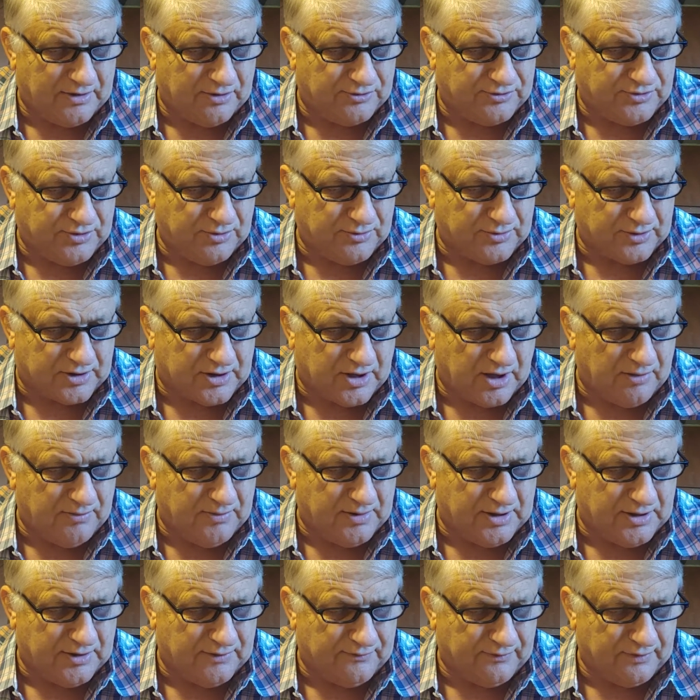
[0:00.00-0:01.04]
unto the
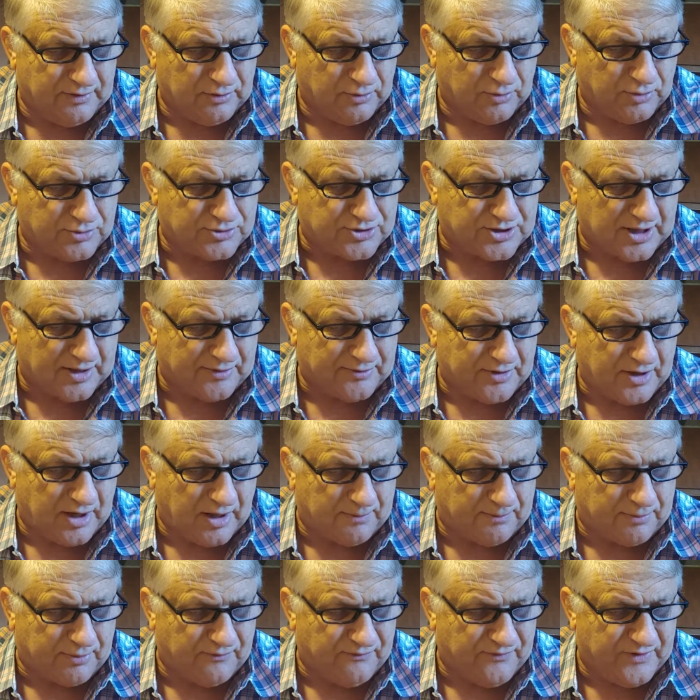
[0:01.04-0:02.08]
coming of the Lord shall
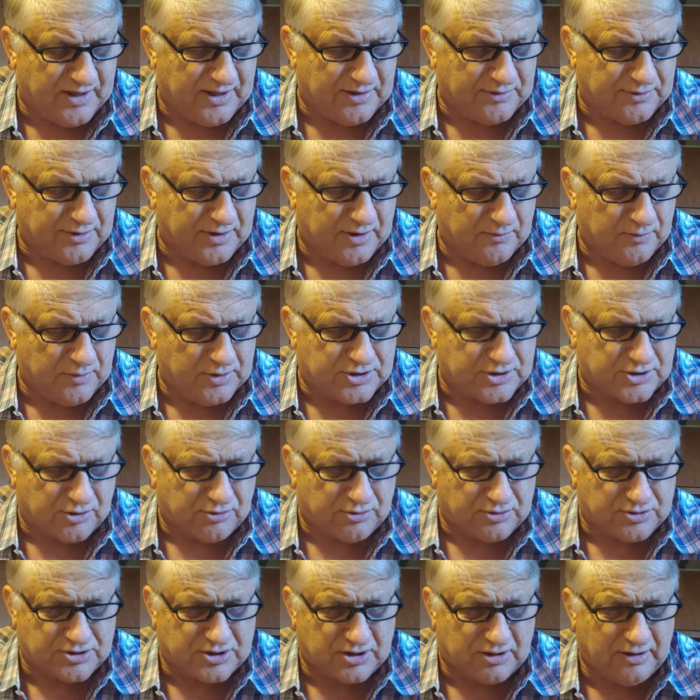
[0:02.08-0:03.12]
not prevent them which are
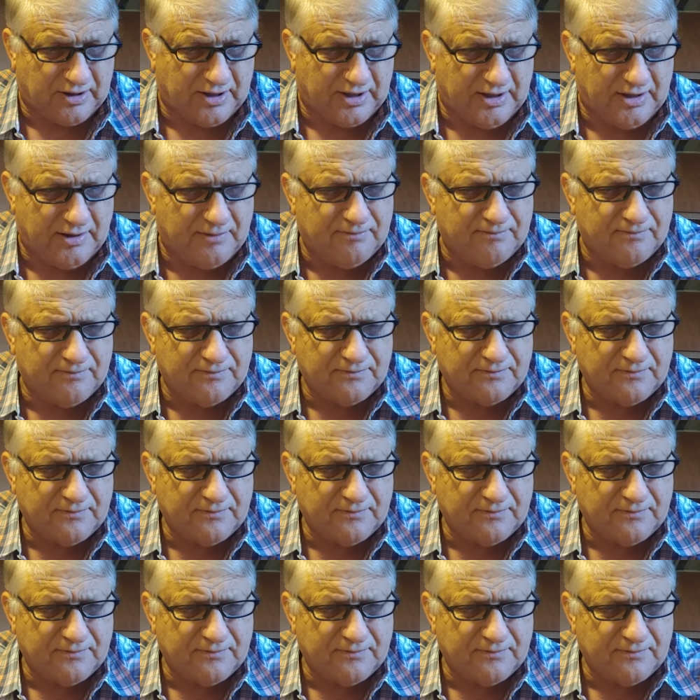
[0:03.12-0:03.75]
asleep